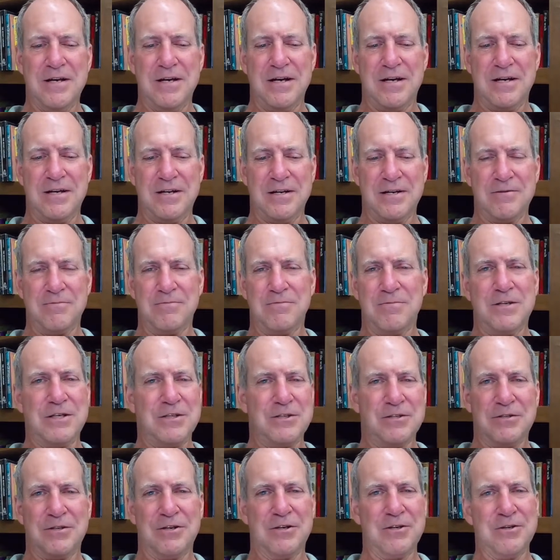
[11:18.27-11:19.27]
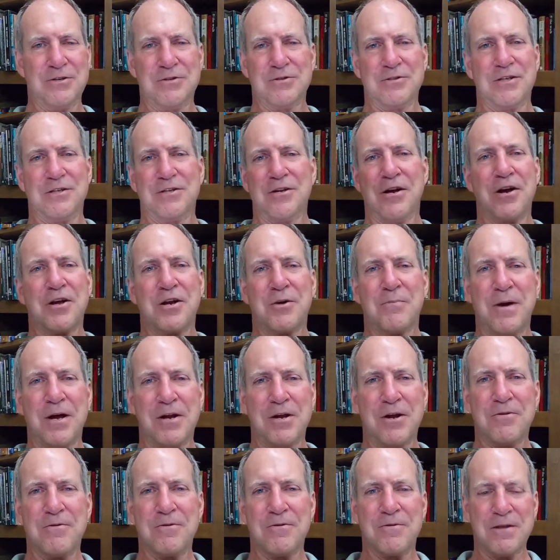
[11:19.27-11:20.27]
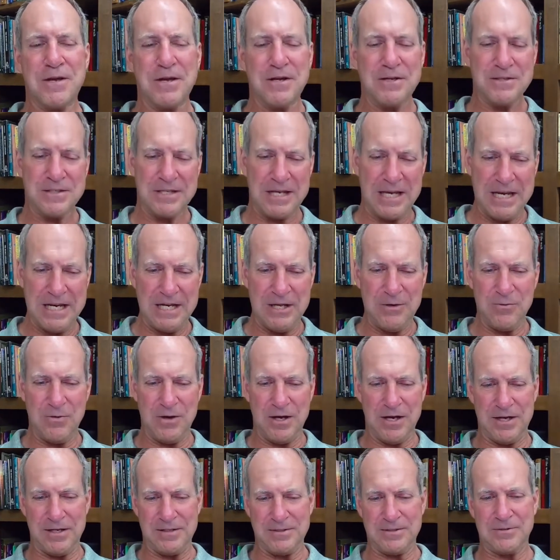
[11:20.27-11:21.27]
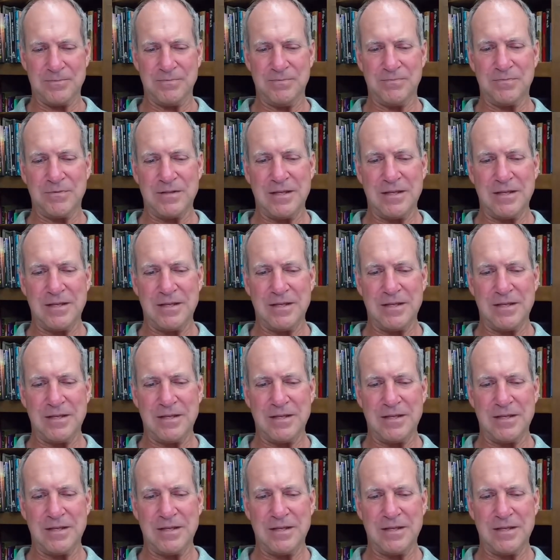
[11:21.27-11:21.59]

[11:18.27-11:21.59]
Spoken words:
but they're usually talking about other things anyways.